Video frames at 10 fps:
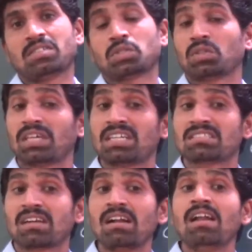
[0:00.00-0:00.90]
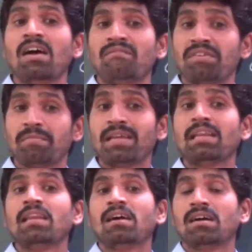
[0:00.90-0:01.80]
So that is called
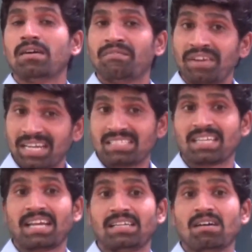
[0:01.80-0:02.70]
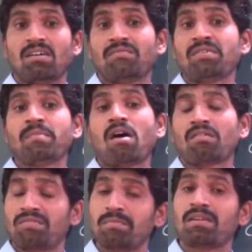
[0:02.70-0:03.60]
female feticide or
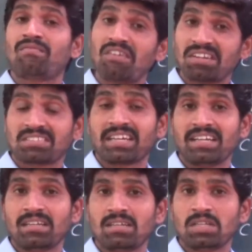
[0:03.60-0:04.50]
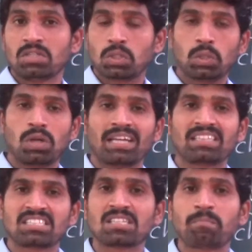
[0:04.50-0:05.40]
female ferticide. So like
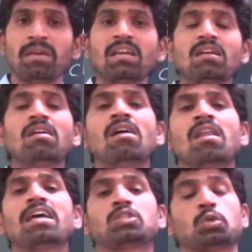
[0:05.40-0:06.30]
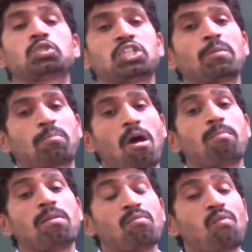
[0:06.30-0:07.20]
this is a big like social
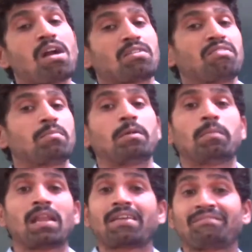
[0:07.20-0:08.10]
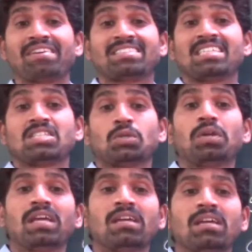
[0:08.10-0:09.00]
problem what we people are facing today.